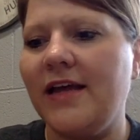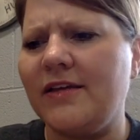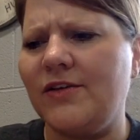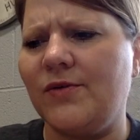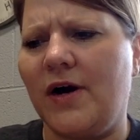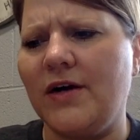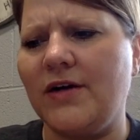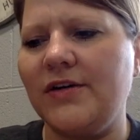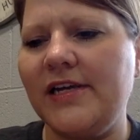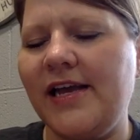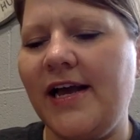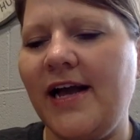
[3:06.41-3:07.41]
You hungry?
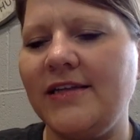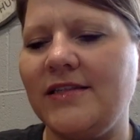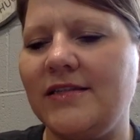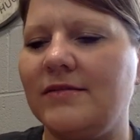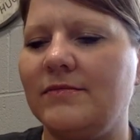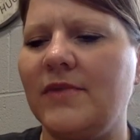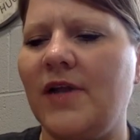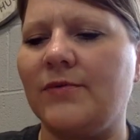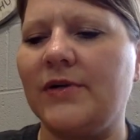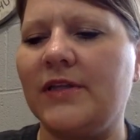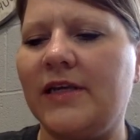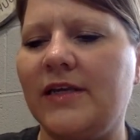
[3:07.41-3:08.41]
He asked. Not
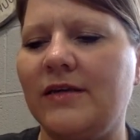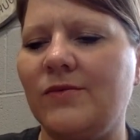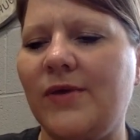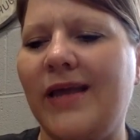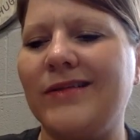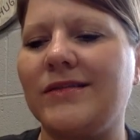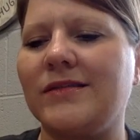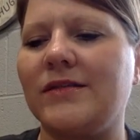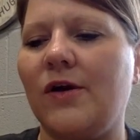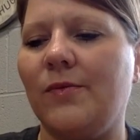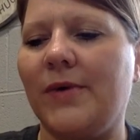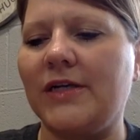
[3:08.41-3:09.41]
really. We ate
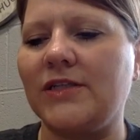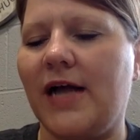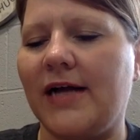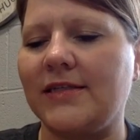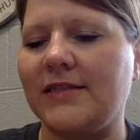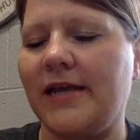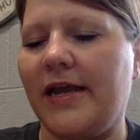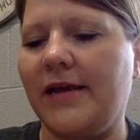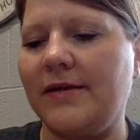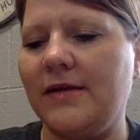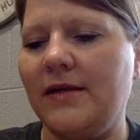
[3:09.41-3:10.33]
so much last night.